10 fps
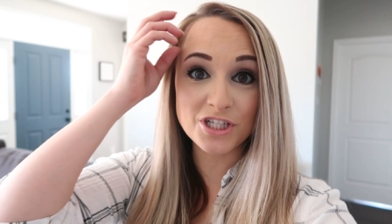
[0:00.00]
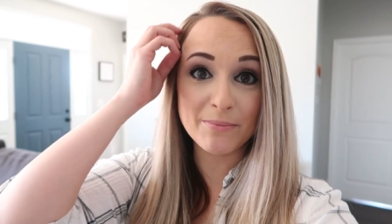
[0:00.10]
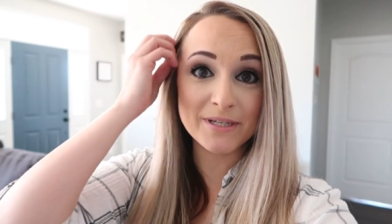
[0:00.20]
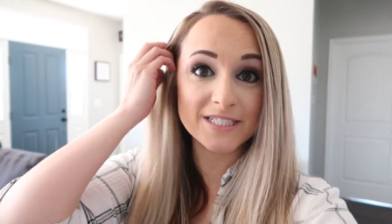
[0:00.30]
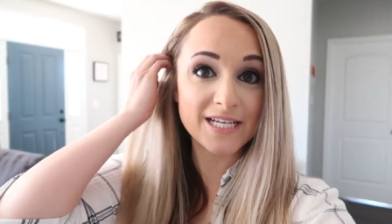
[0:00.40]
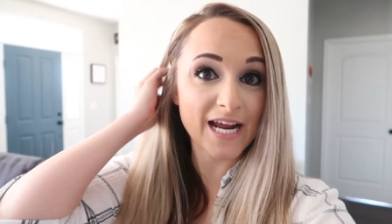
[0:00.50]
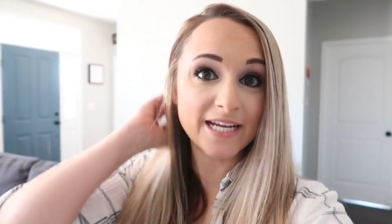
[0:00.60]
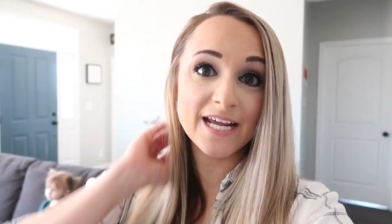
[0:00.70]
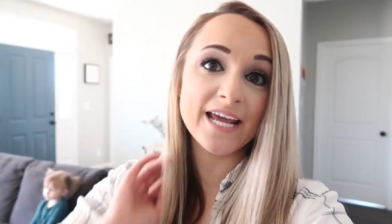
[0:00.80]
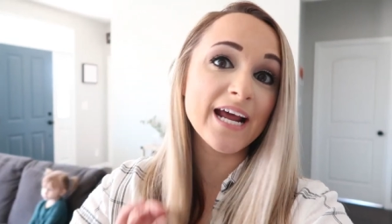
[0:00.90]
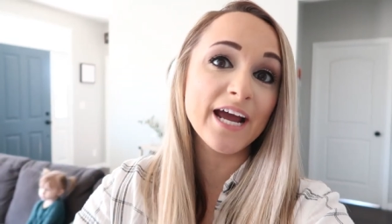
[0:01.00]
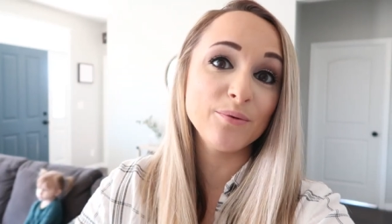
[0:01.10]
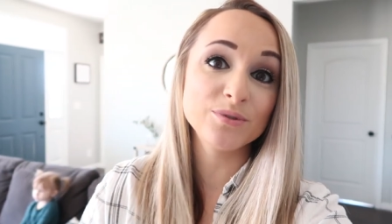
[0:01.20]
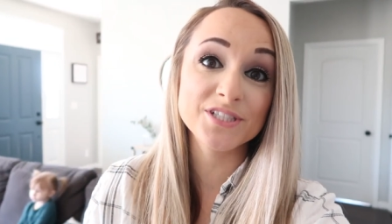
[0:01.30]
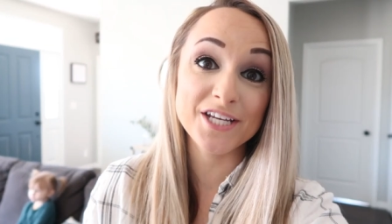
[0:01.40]
shopping tonight and
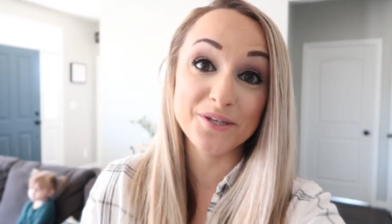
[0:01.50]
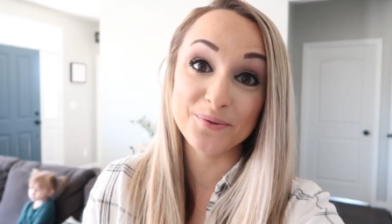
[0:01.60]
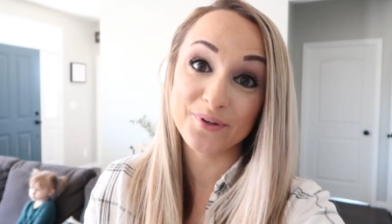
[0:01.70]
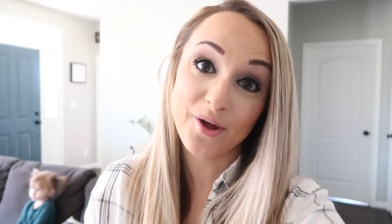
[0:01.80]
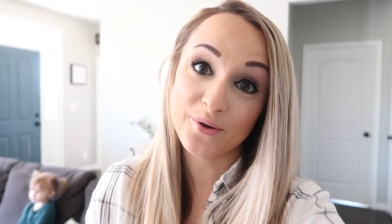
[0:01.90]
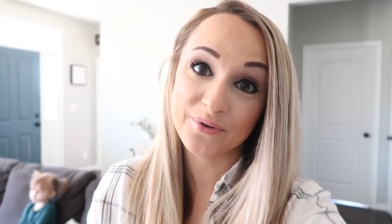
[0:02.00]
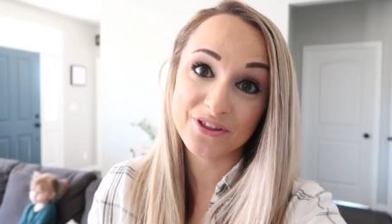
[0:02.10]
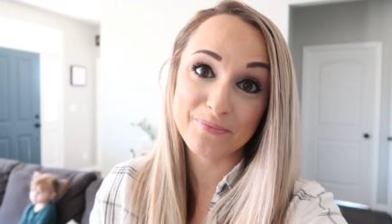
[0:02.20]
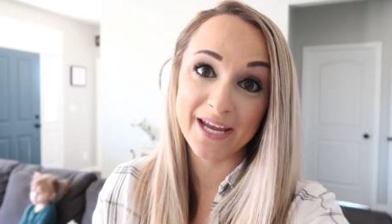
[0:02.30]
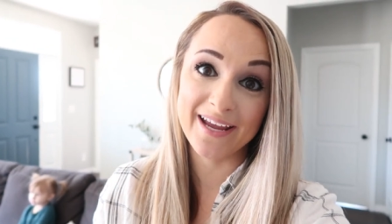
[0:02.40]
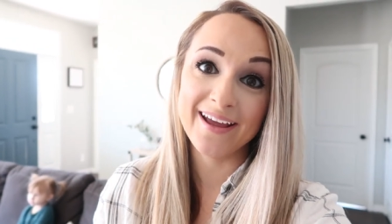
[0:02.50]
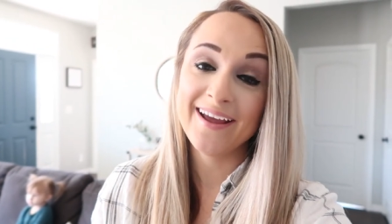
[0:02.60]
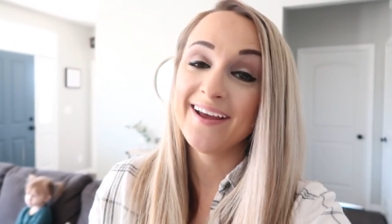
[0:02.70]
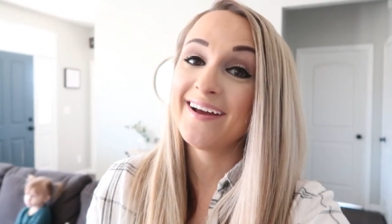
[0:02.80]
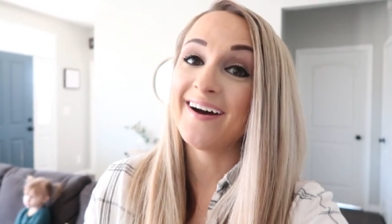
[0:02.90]
I will take you along with me
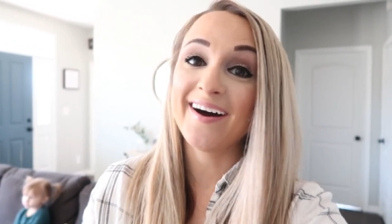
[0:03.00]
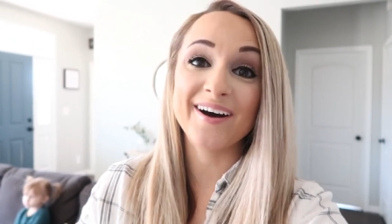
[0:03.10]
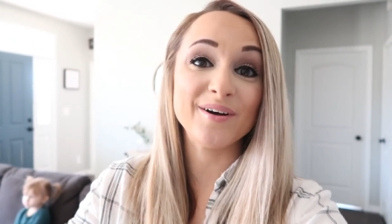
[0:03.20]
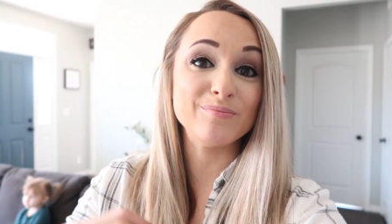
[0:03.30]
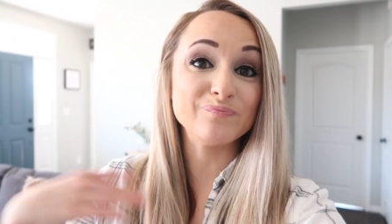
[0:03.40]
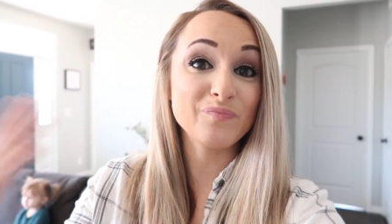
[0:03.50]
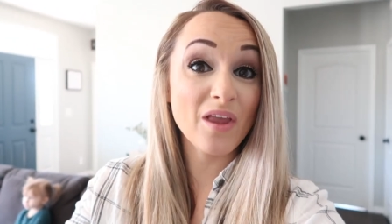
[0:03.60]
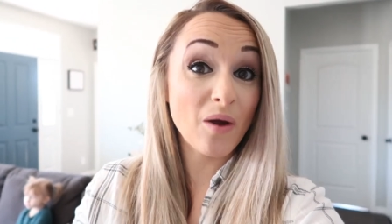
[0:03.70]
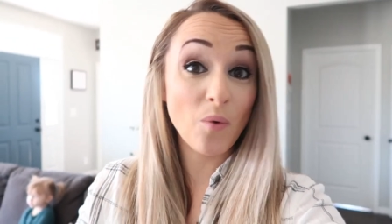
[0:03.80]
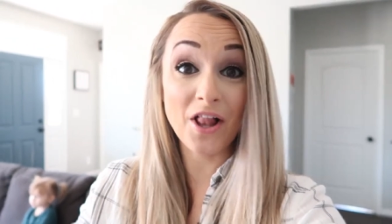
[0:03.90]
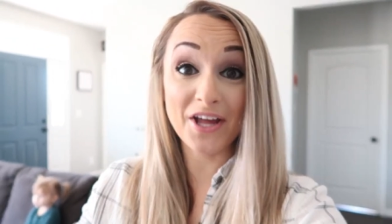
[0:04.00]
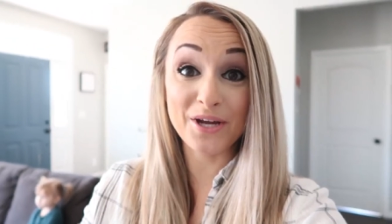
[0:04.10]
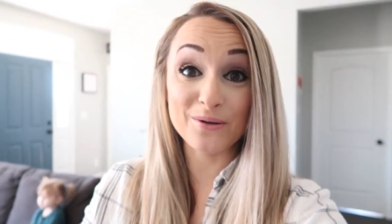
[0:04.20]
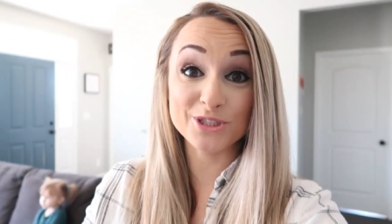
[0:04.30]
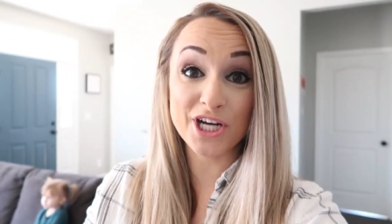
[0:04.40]
um, while I
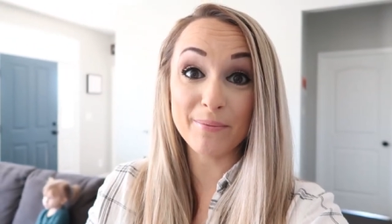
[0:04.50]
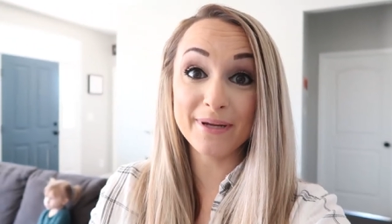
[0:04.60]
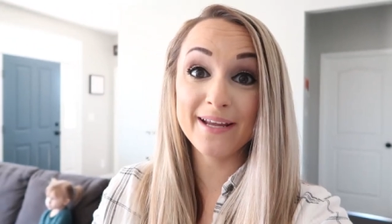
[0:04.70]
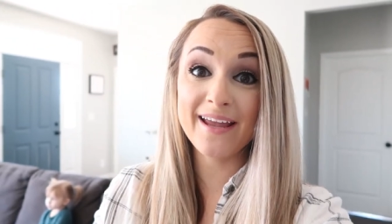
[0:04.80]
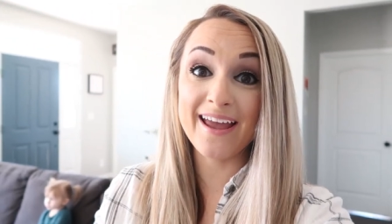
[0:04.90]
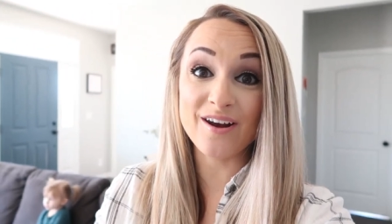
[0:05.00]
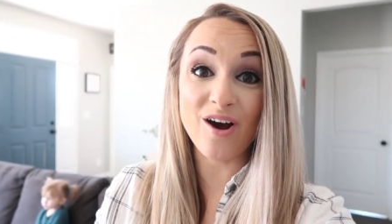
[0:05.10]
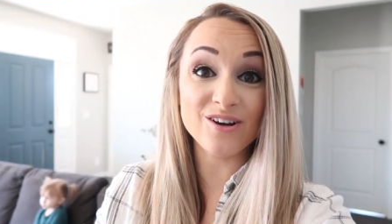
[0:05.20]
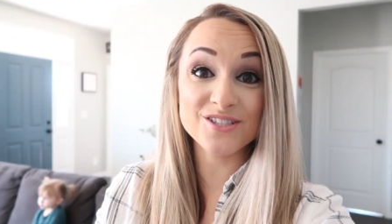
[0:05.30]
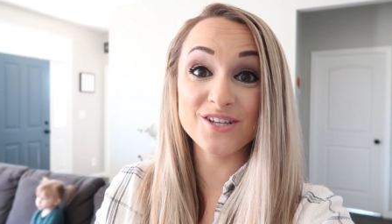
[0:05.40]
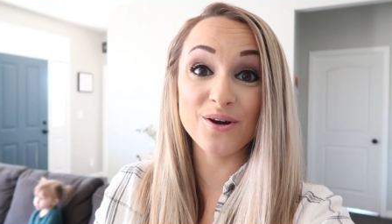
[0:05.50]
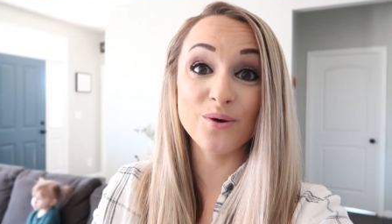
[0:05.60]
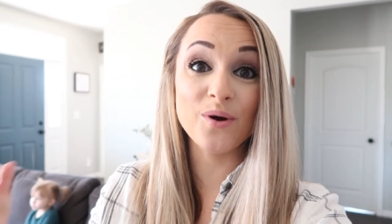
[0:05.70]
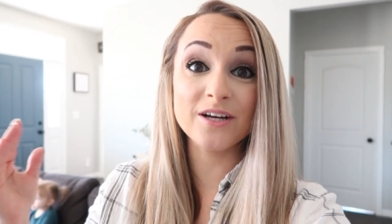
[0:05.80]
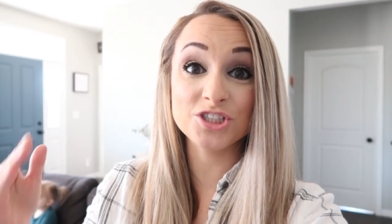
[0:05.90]
go shopping and
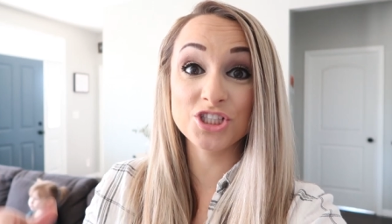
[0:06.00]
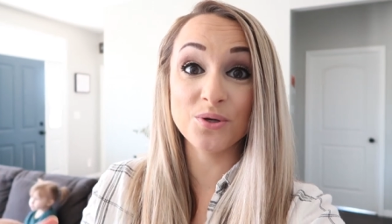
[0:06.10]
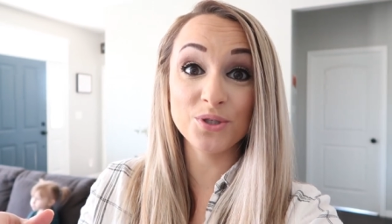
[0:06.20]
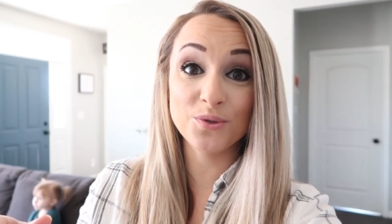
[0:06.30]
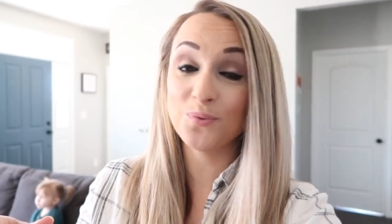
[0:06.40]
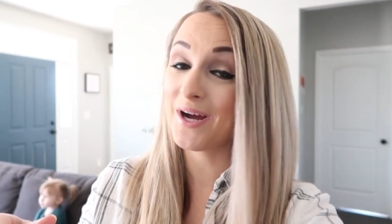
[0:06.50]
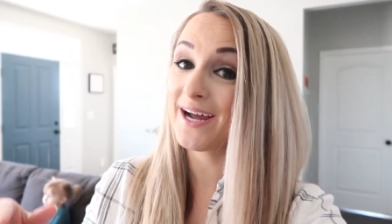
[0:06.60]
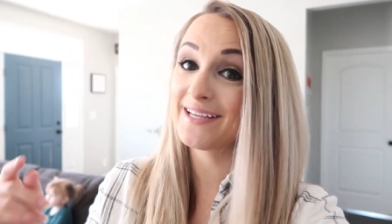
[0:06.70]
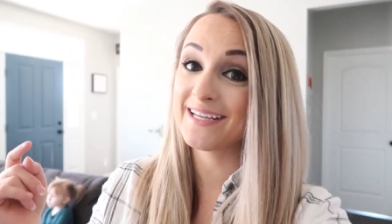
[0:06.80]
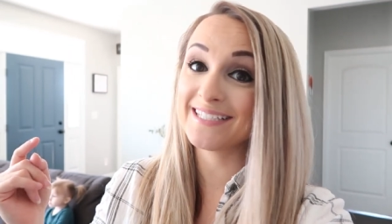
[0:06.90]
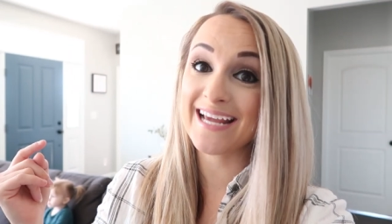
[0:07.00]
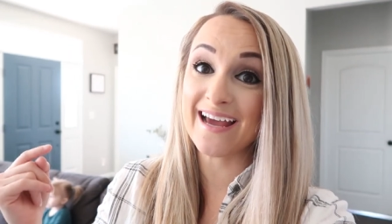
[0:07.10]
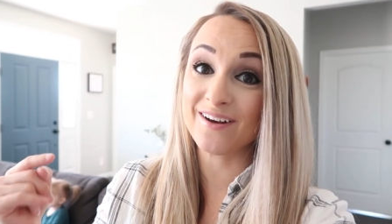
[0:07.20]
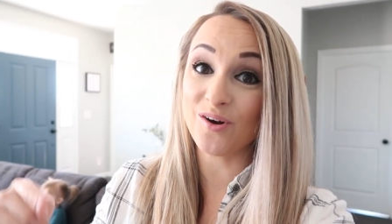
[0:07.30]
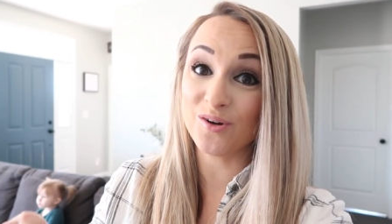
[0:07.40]
also show you what I get
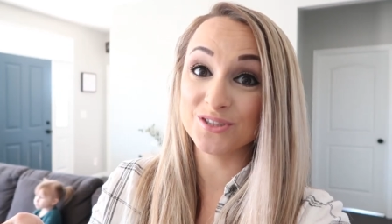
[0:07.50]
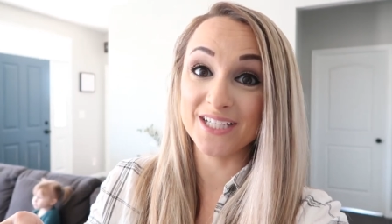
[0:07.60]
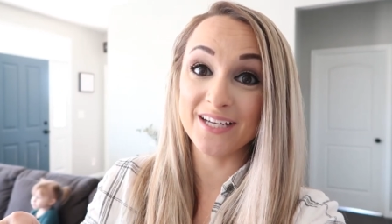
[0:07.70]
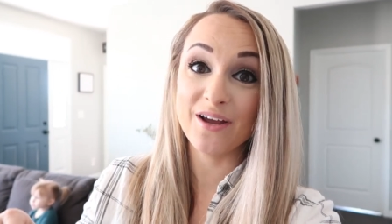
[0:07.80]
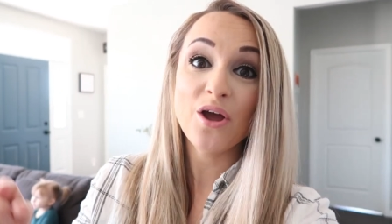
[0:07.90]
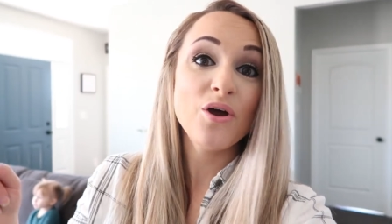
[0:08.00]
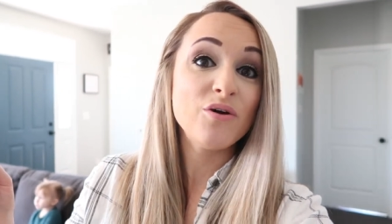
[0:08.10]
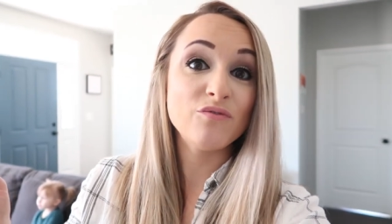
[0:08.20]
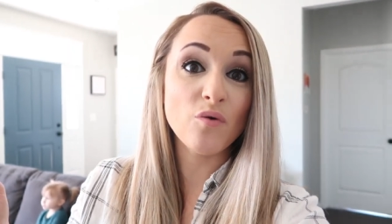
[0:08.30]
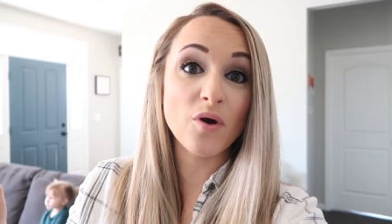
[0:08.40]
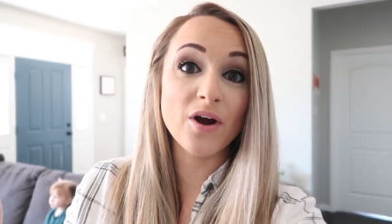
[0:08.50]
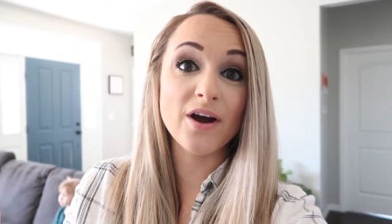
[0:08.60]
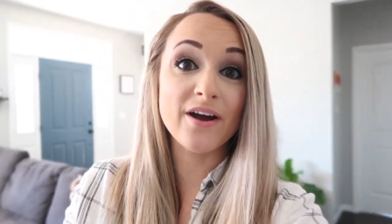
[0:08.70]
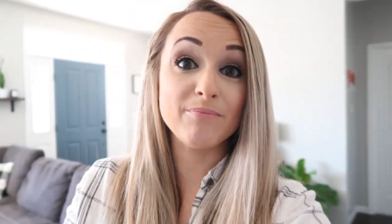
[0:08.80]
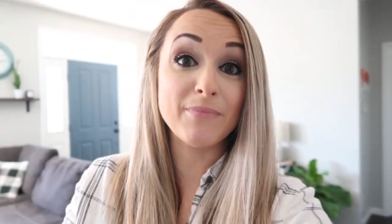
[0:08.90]
at Aldi
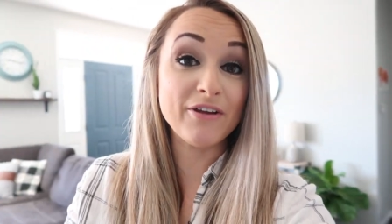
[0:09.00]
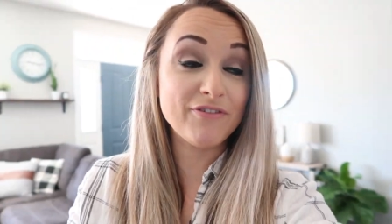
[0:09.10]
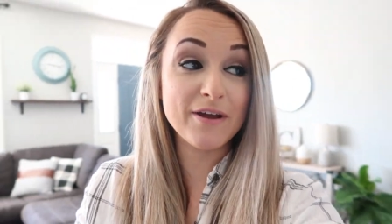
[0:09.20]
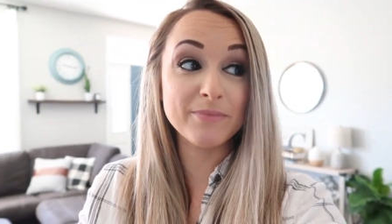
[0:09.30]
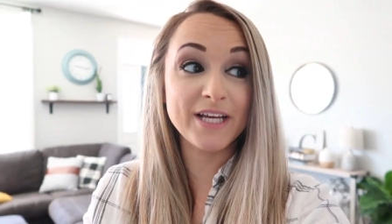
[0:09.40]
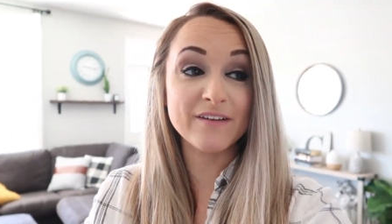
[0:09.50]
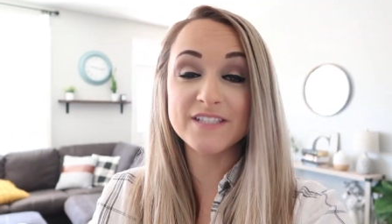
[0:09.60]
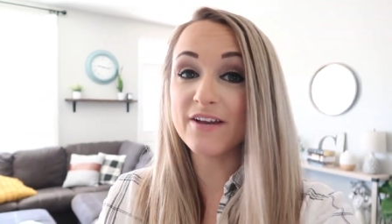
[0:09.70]
for my family of